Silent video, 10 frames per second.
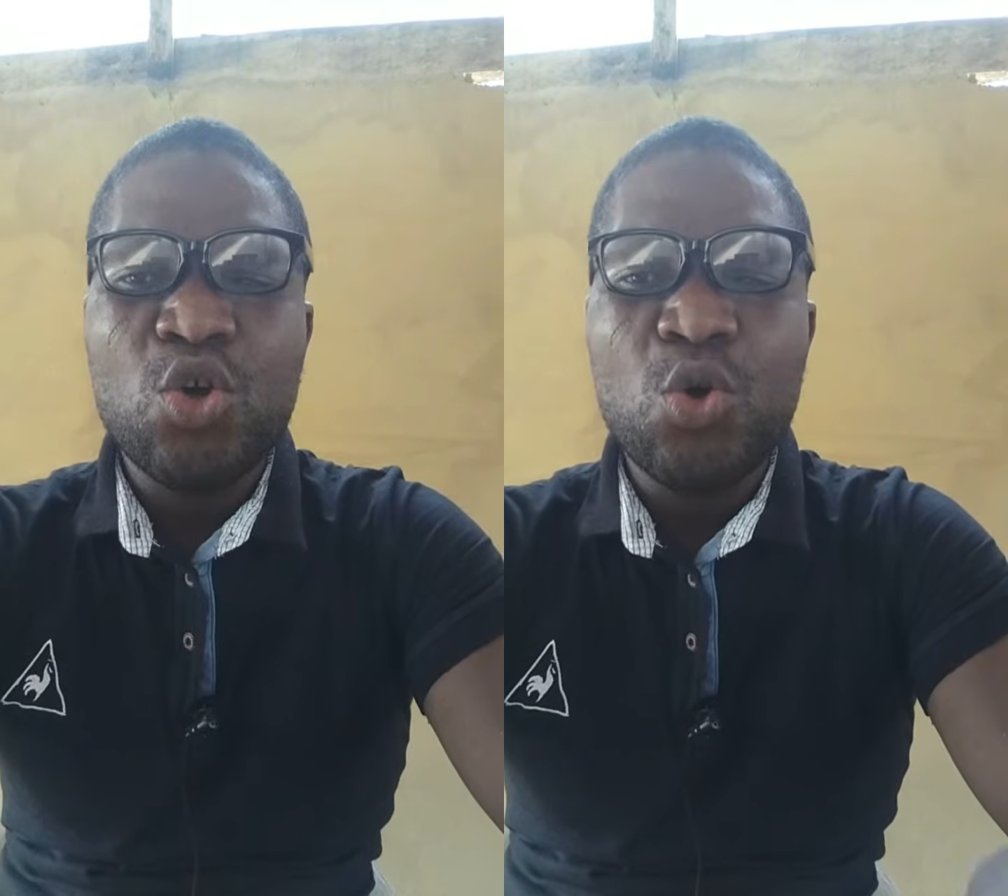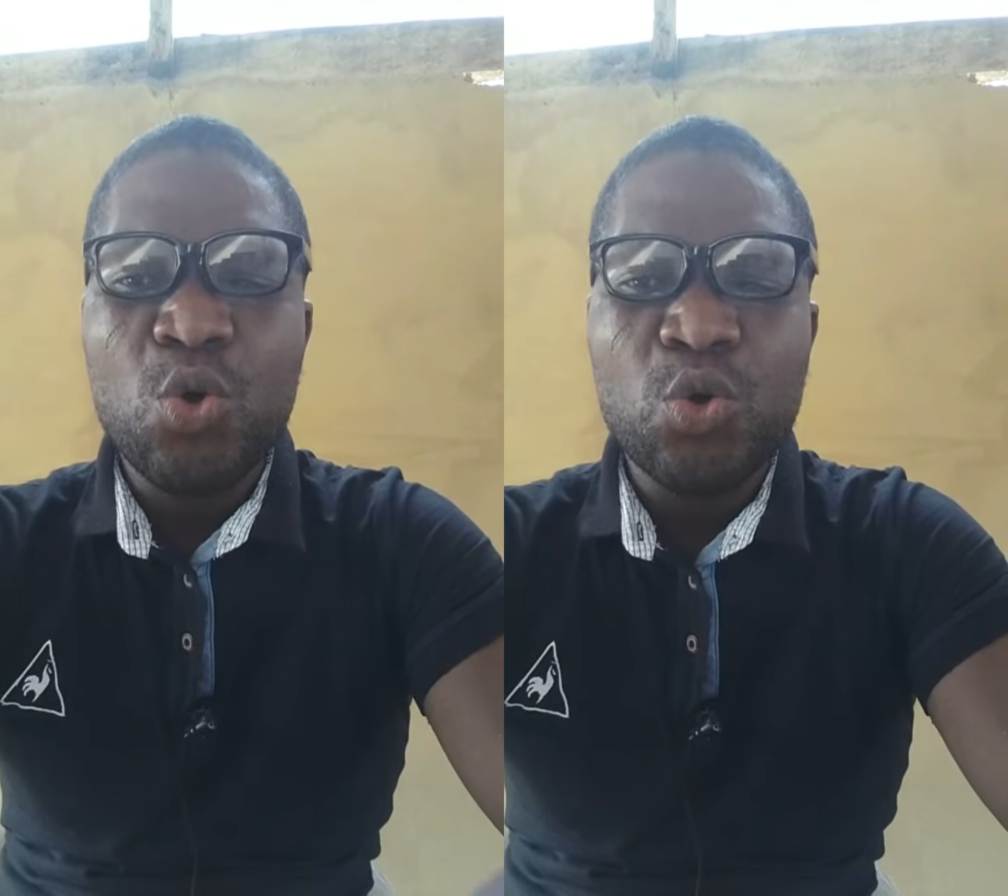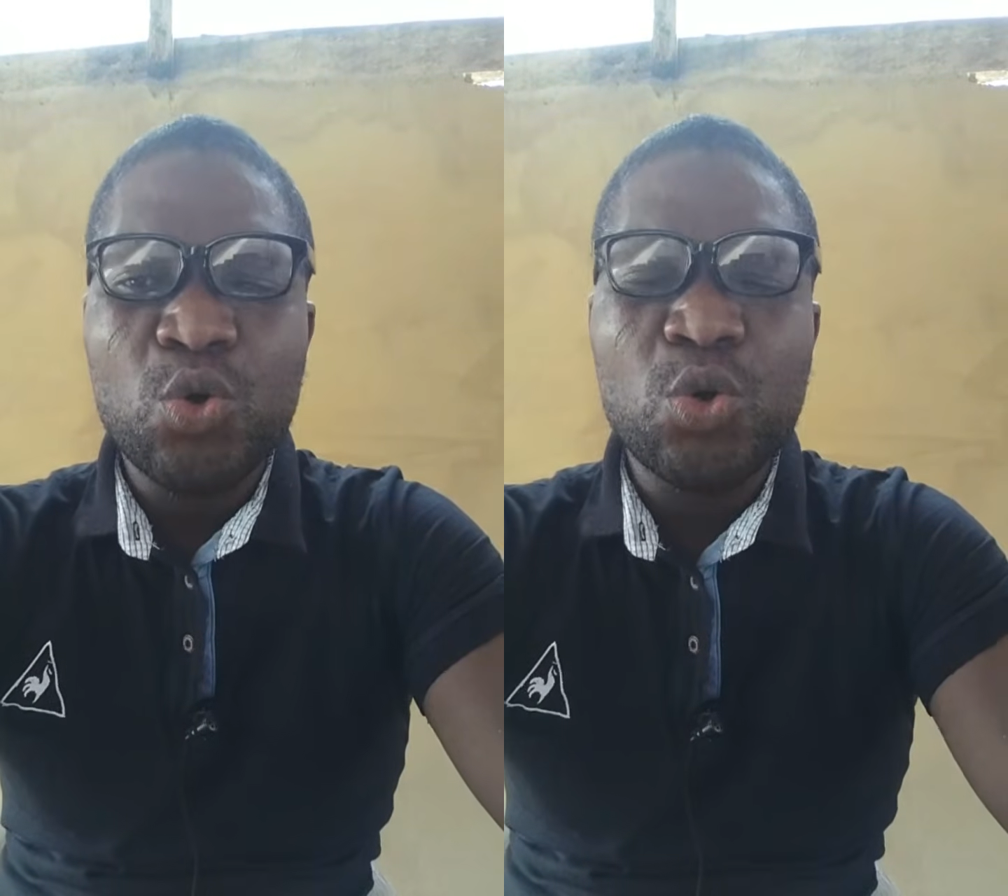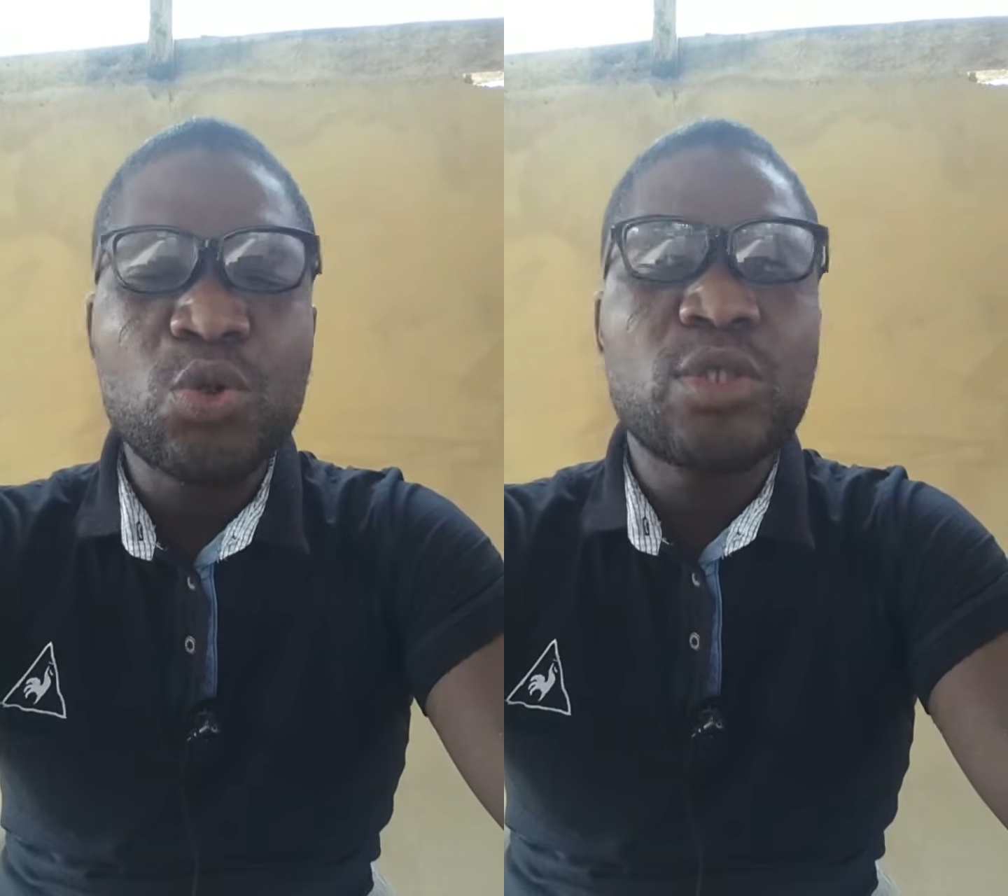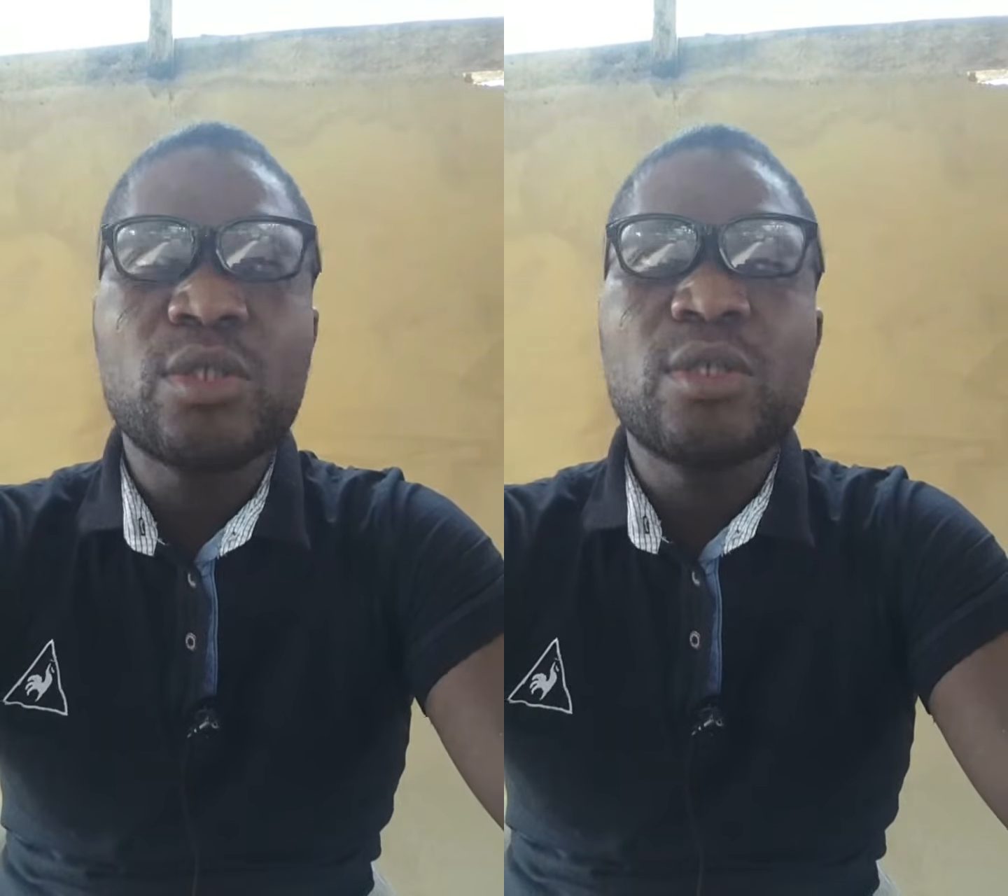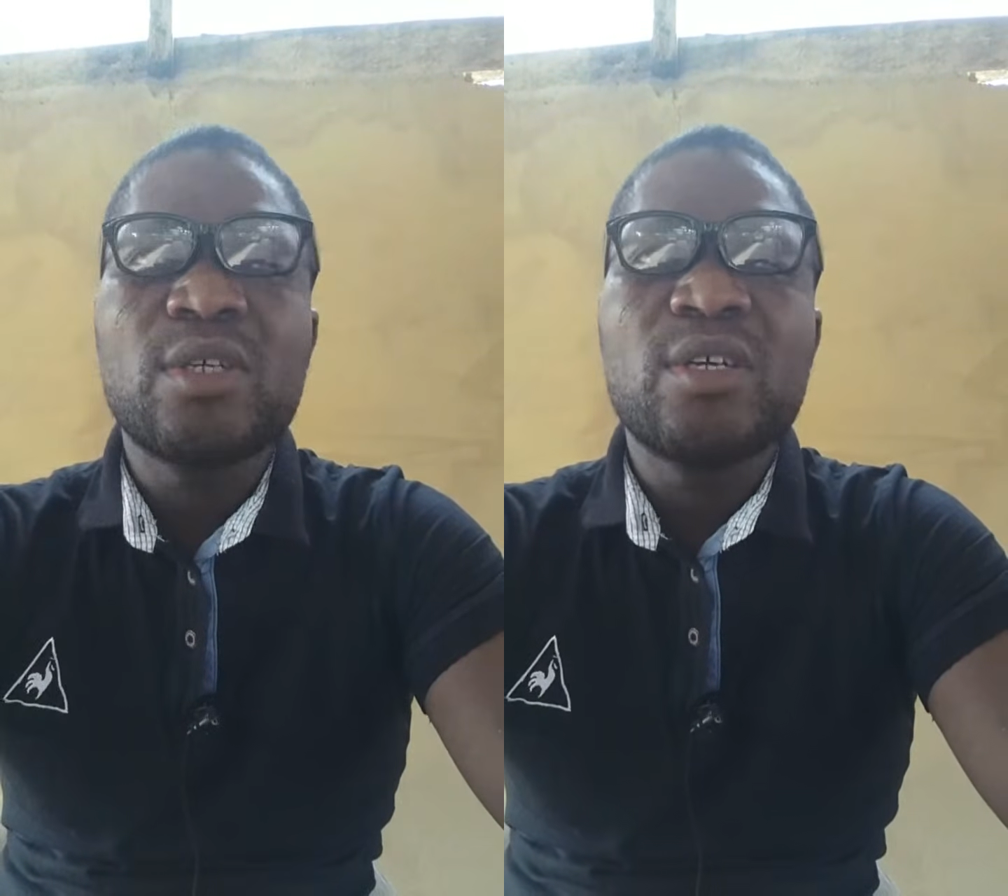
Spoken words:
or not,